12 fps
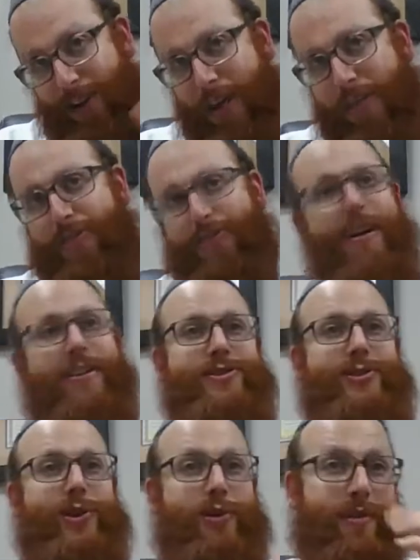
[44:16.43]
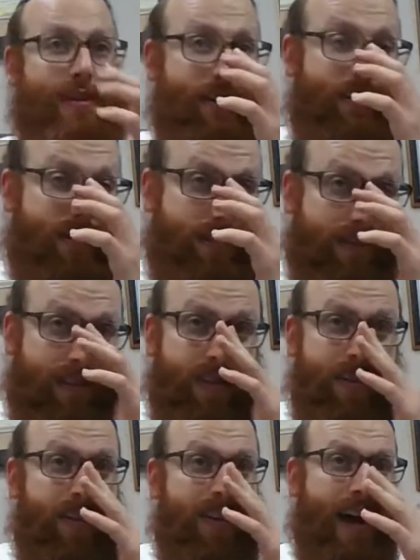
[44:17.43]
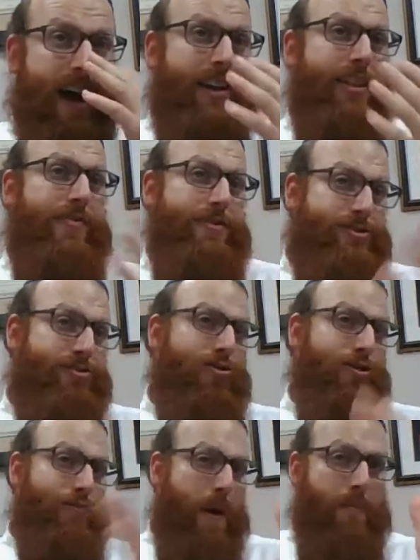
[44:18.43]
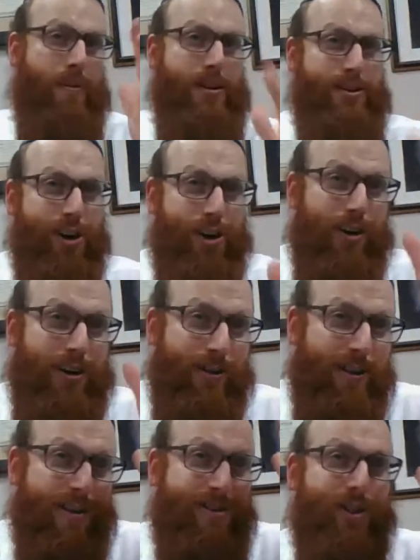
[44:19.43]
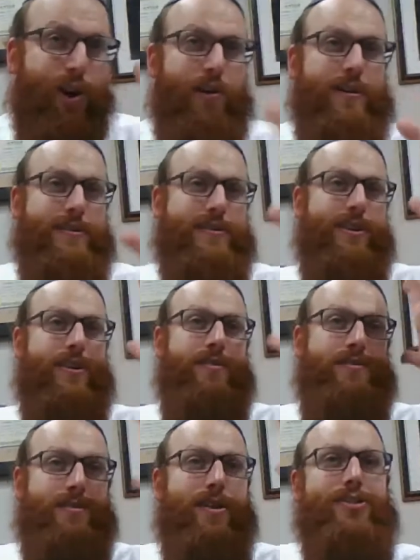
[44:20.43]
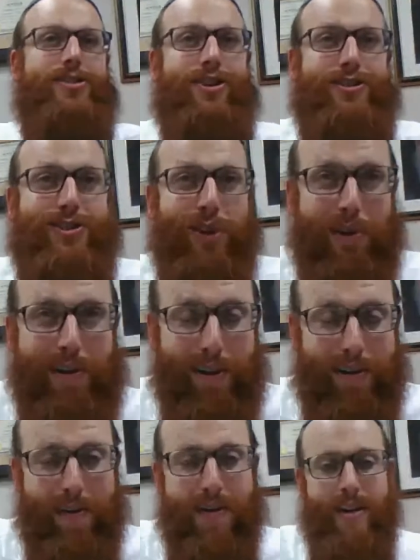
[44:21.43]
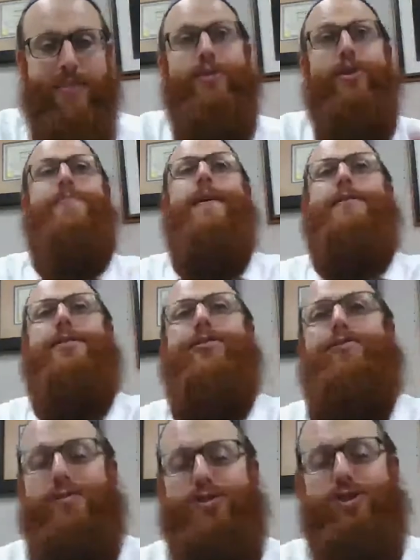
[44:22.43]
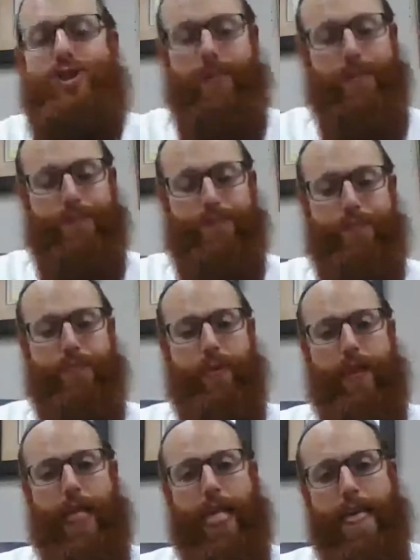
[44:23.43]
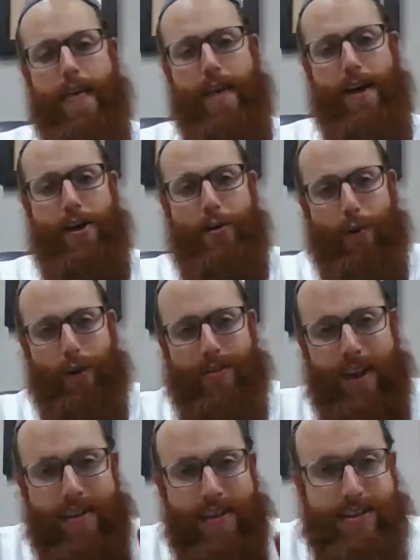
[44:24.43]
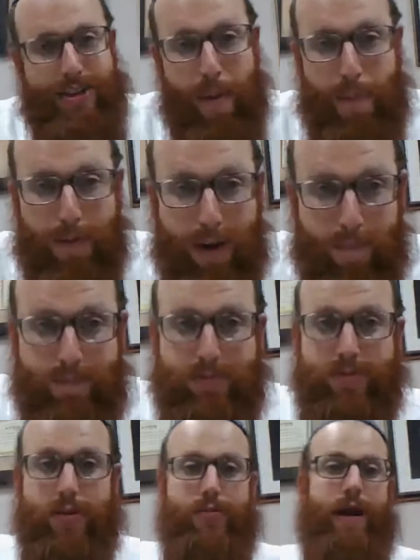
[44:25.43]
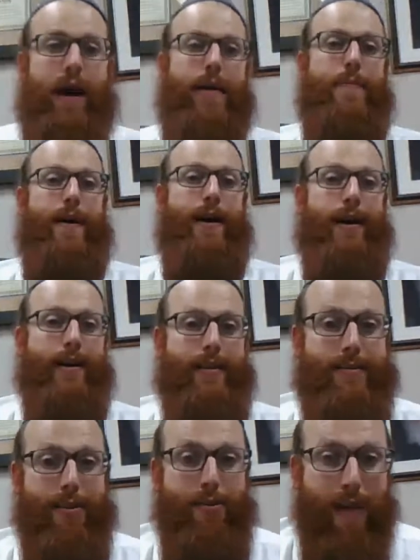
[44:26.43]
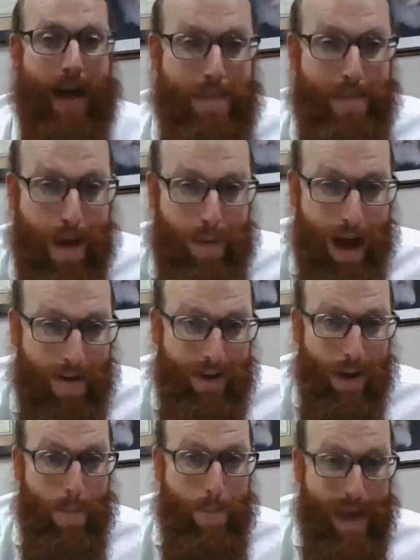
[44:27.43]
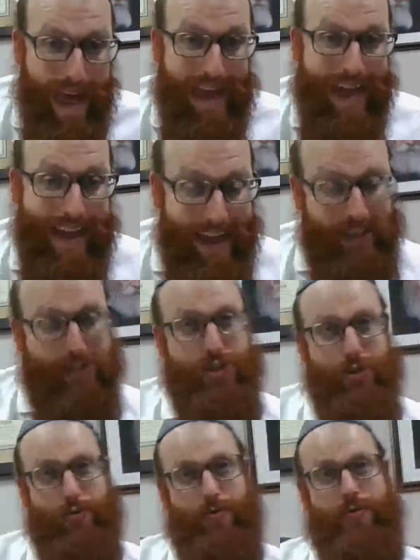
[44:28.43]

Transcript: I'll another great story. I don't know if it's true. It's probably a joke. It's only these stories, good story. It's a good message for sure. One day, this couple comes to the rabbi and they say, Rabbi, we're having a big issue,